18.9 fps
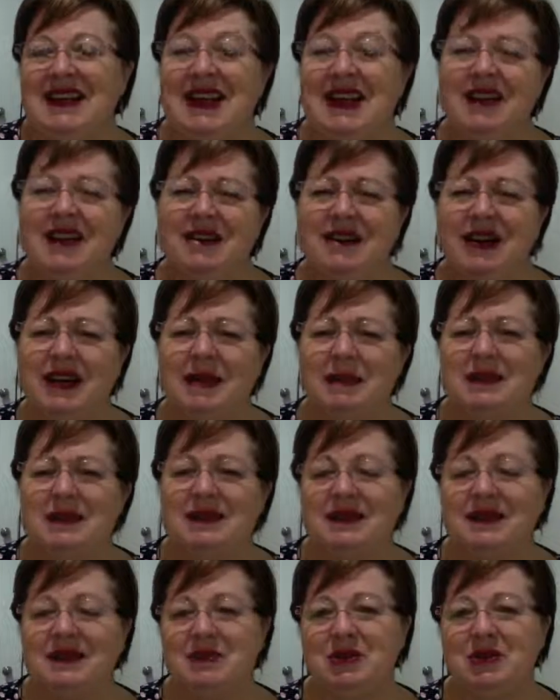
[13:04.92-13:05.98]
gain a greater
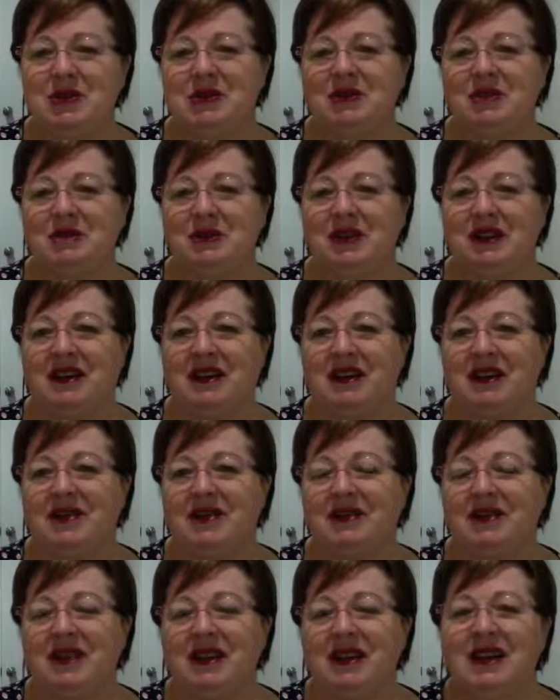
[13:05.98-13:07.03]
perception of my
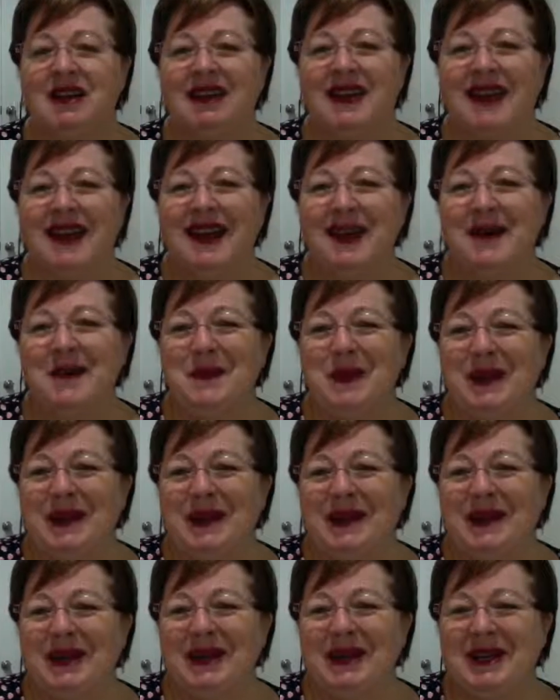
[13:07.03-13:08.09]
life and where
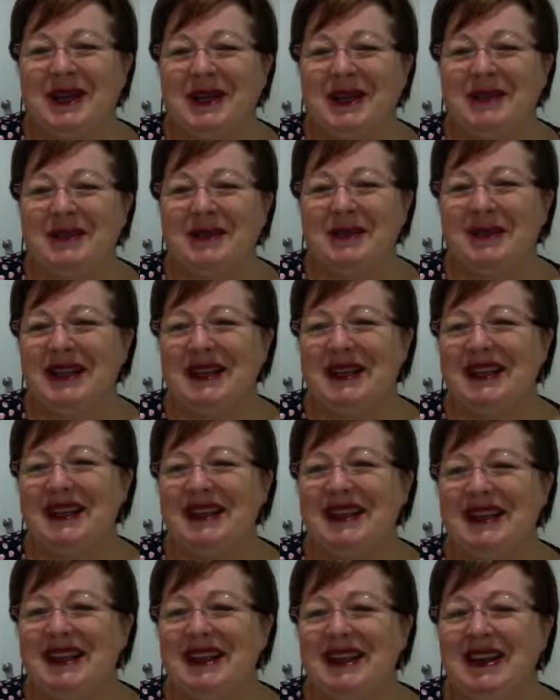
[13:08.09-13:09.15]
I can go from here.
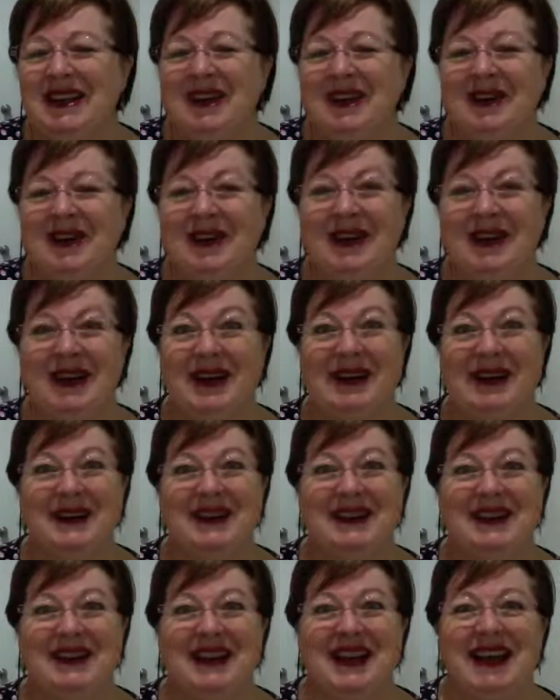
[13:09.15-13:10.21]
All right.
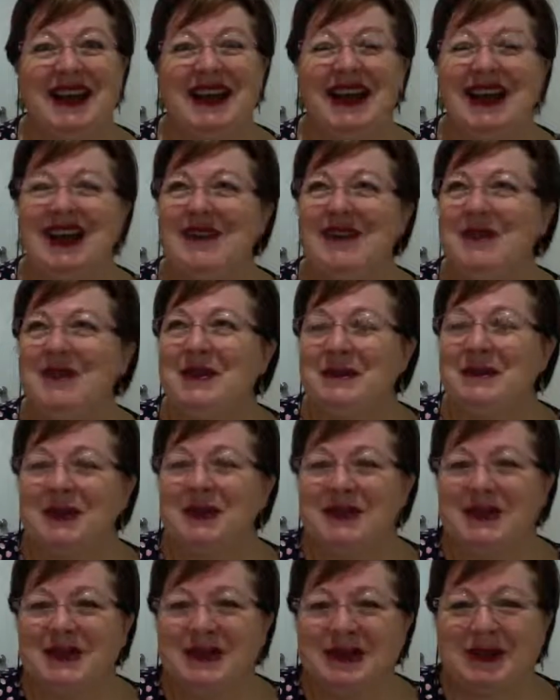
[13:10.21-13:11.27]
Have the
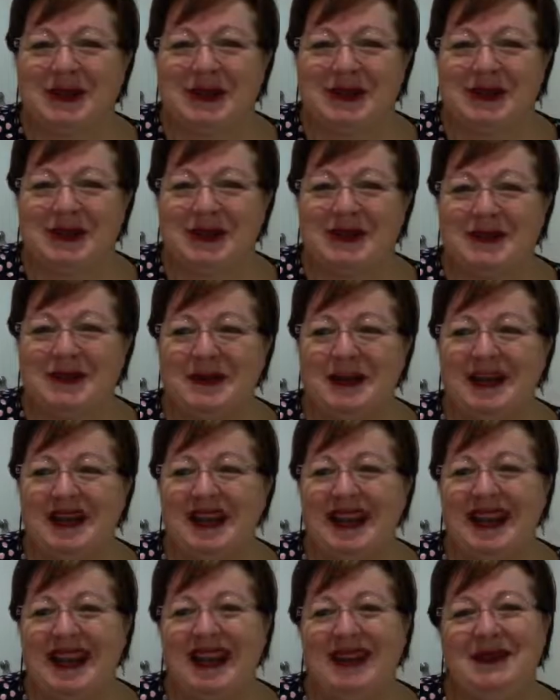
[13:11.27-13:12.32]
most gorgeous
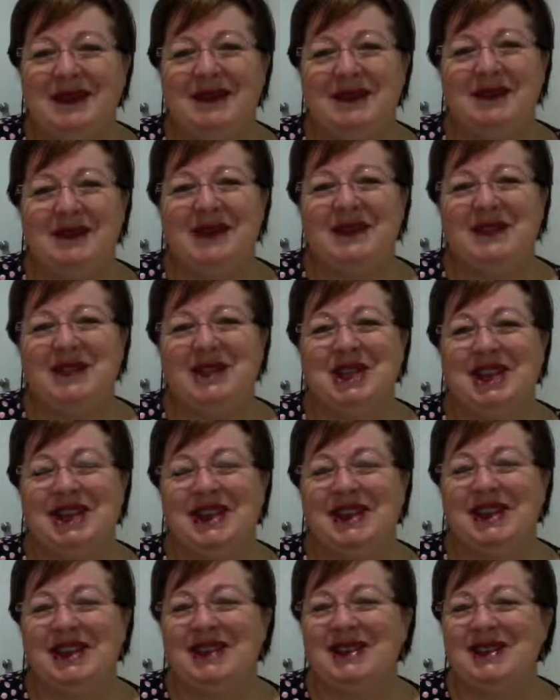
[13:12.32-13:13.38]
weekend. We've
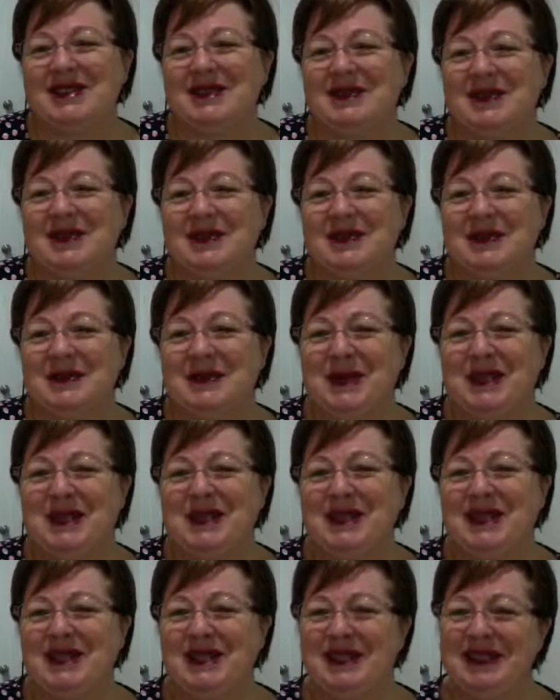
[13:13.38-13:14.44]
shared lots of
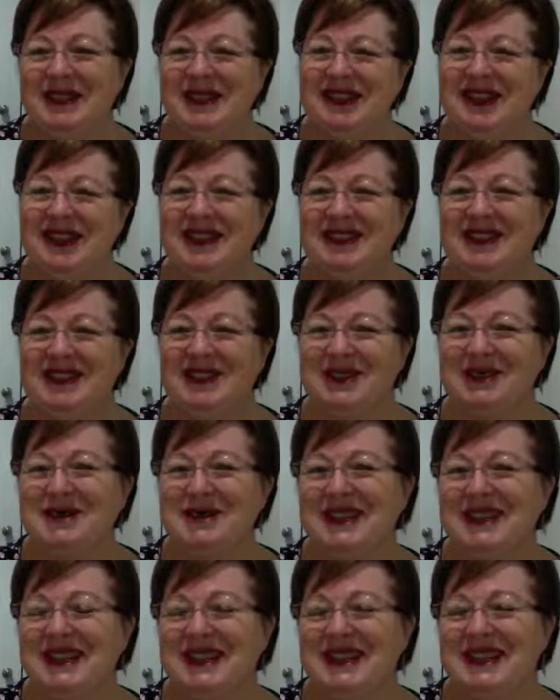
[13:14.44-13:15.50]
information and time
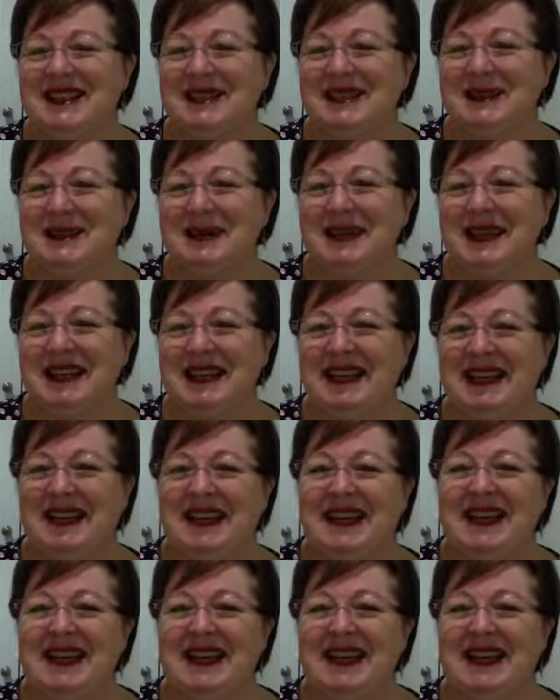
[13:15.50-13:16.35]
together this week.